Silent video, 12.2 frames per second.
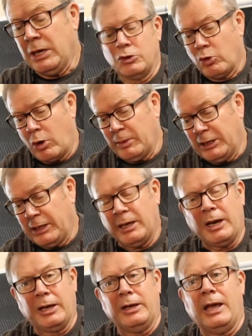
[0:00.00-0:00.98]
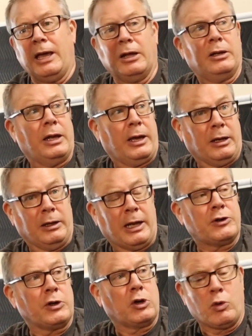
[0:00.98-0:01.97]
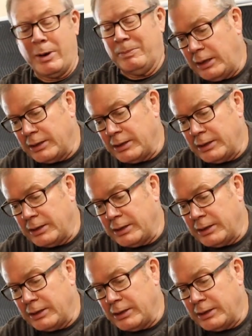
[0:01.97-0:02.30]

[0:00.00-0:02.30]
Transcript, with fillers: So normally an electric crimp